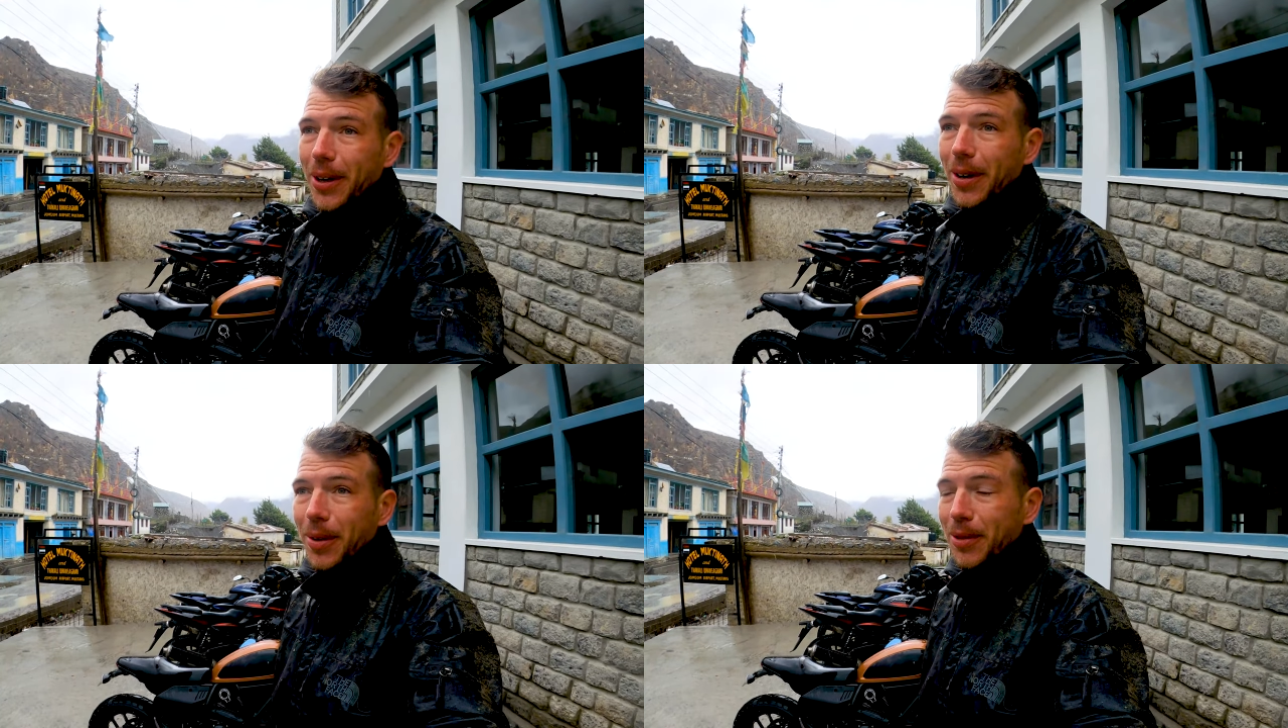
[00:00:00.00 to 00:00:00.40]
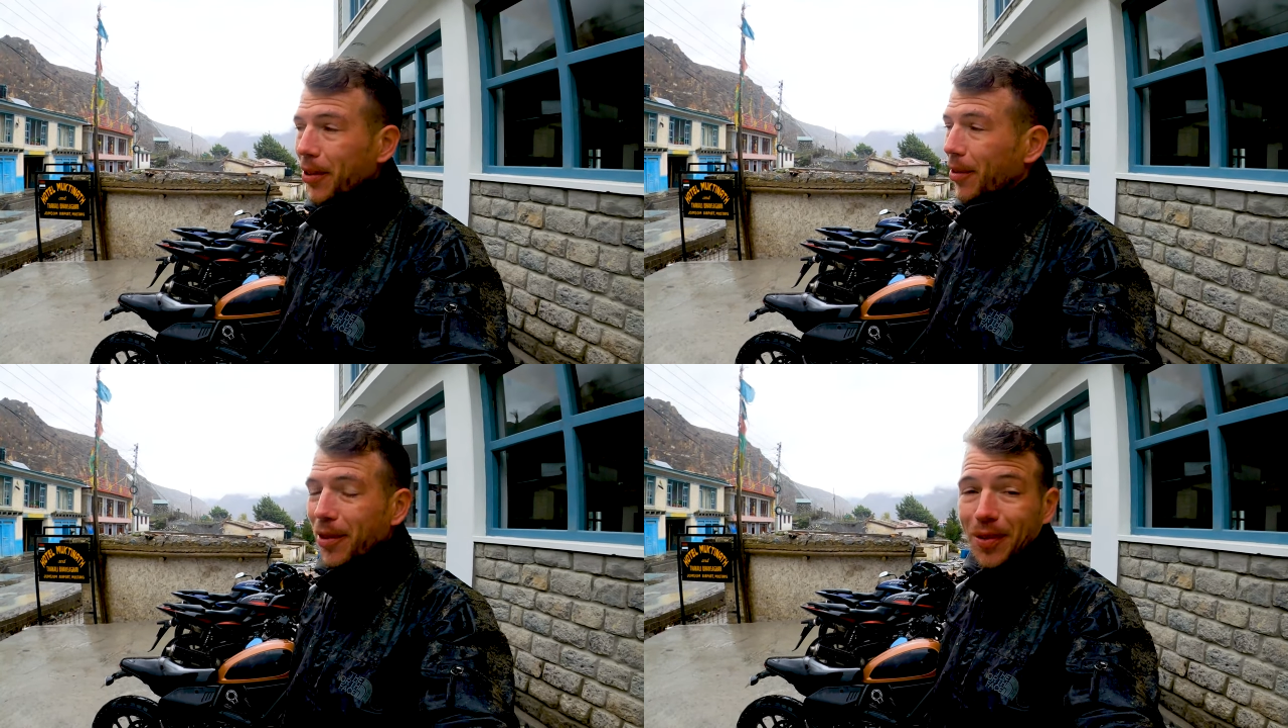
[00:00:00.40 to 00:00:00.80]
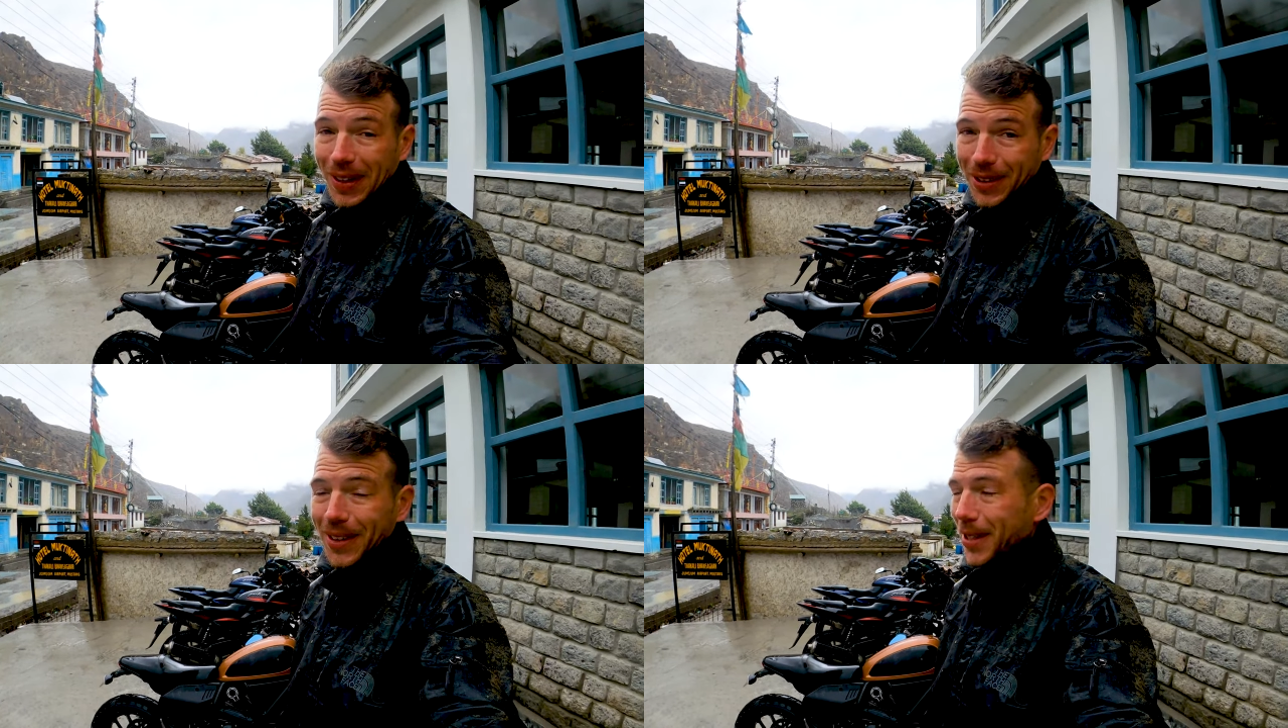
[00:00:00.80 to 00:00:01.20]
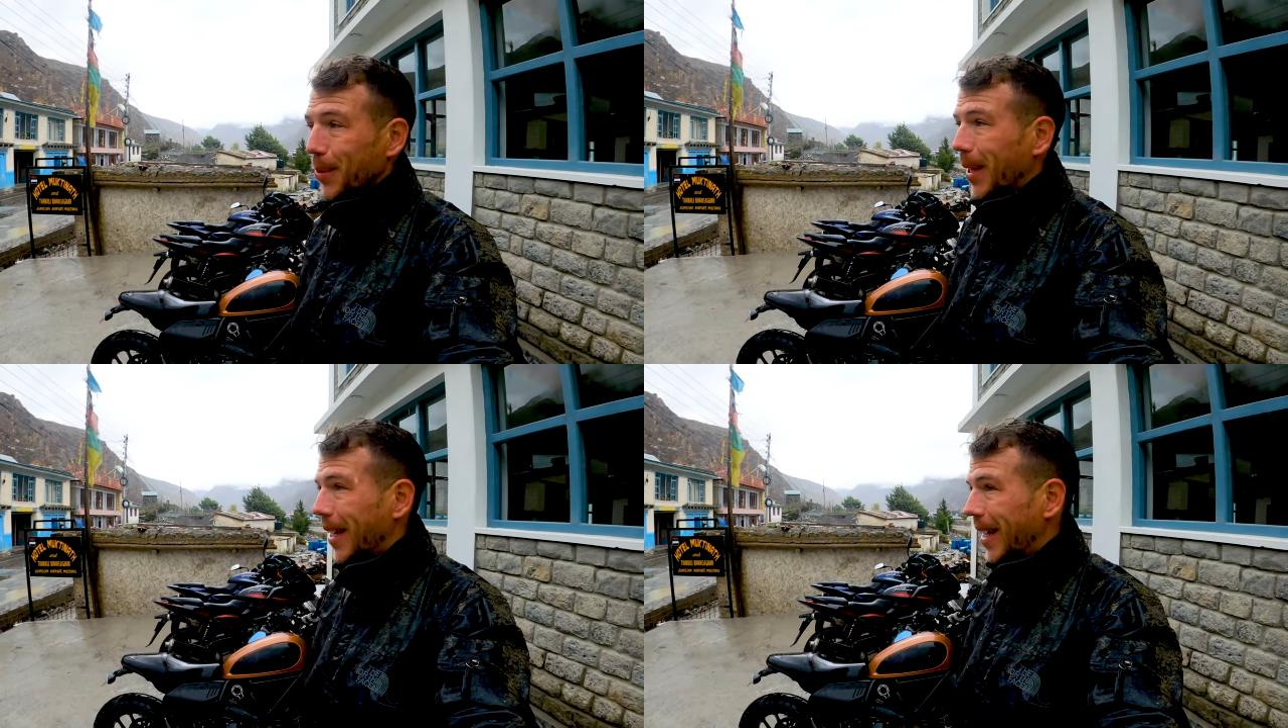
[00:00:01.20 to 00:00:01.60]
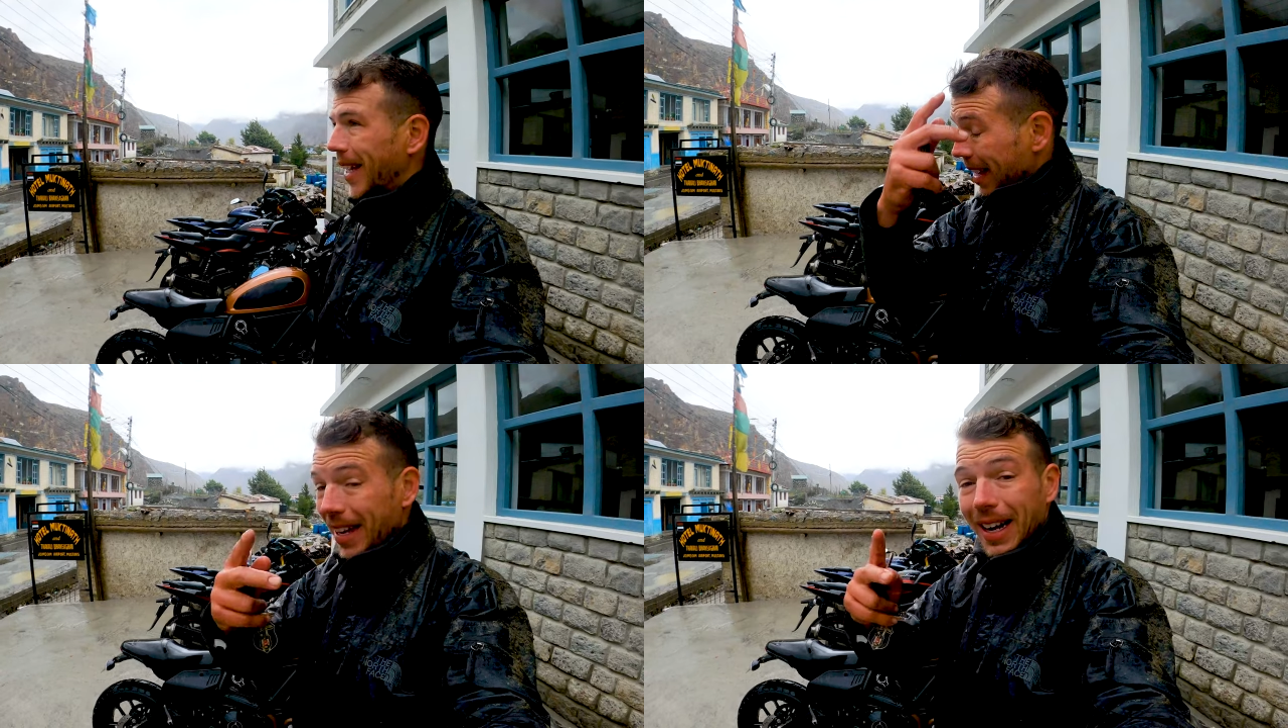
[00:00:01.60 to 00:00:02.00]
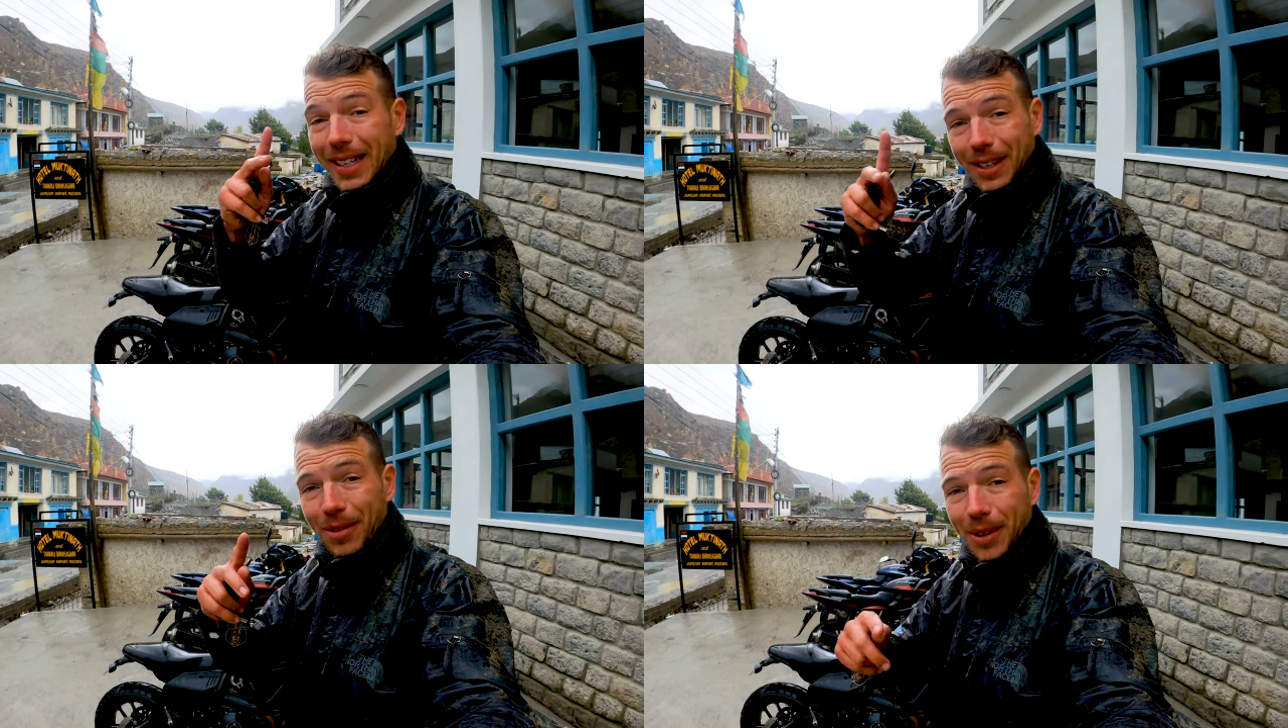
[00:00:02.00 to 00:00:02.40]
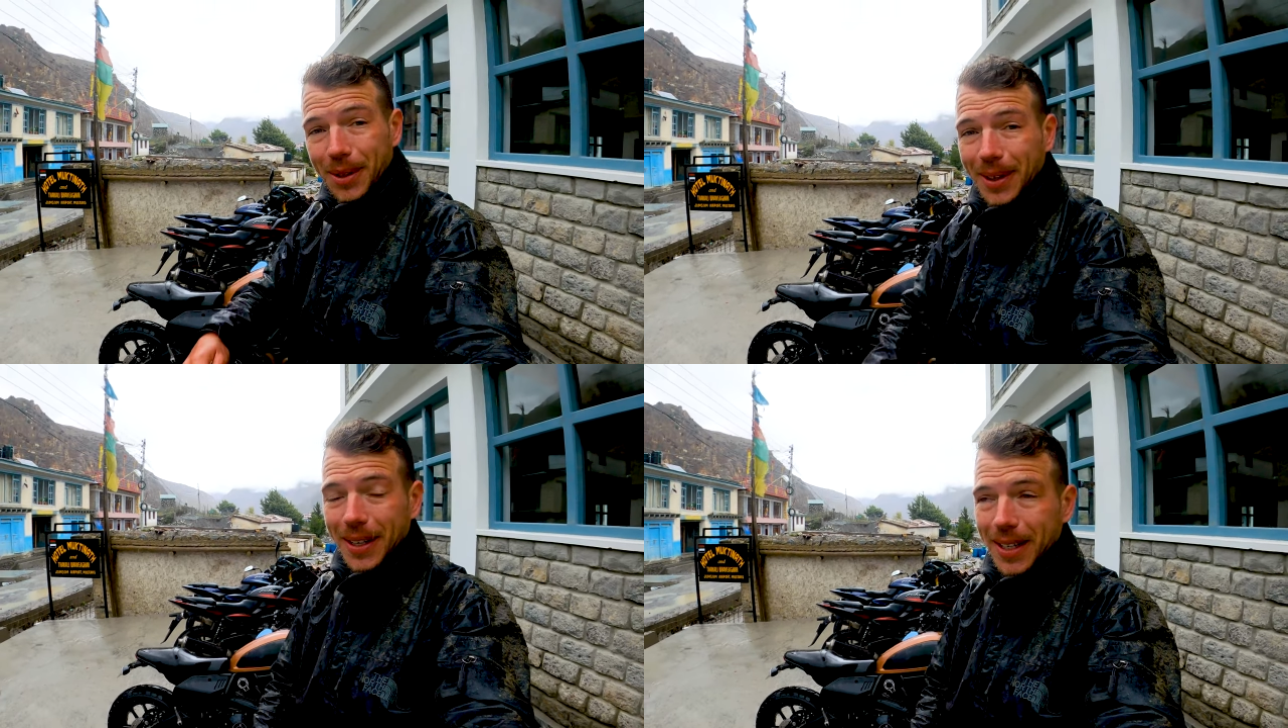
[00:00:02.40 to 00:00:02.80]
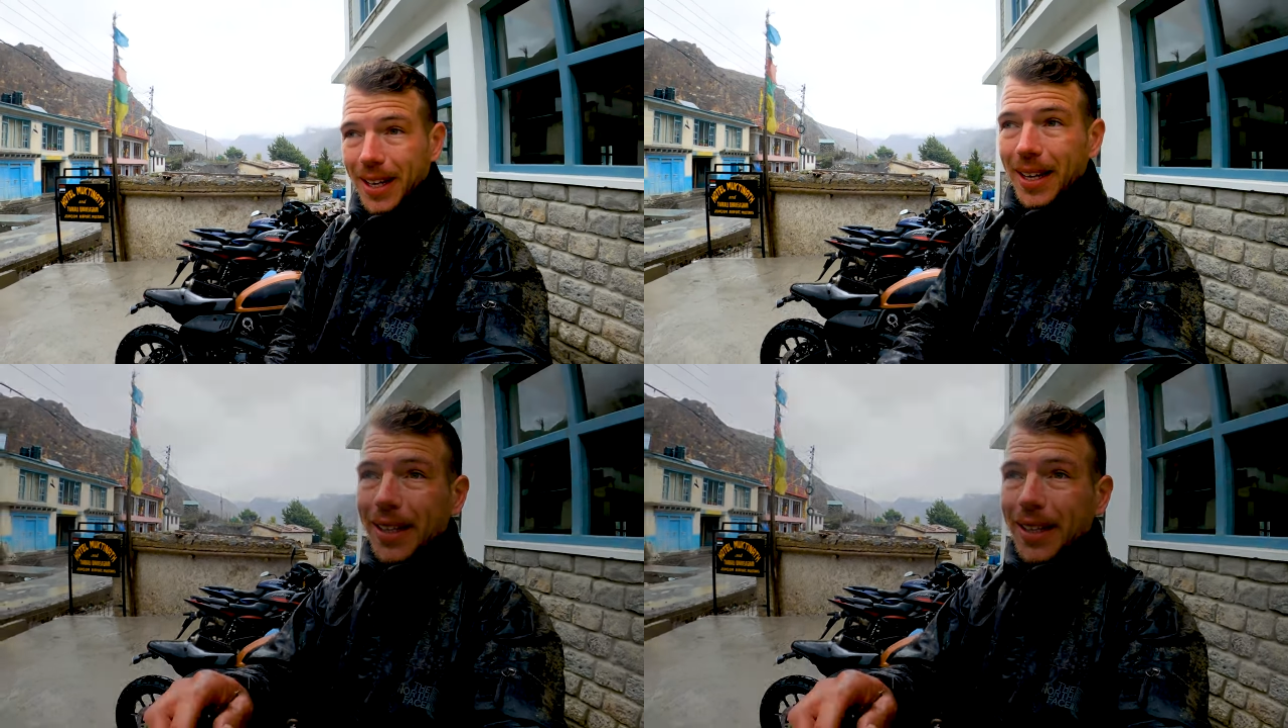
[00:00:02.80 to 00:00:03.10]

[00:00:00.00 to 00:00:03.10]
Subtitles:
It was full of adventure, this one. I'll see you very soon, guys.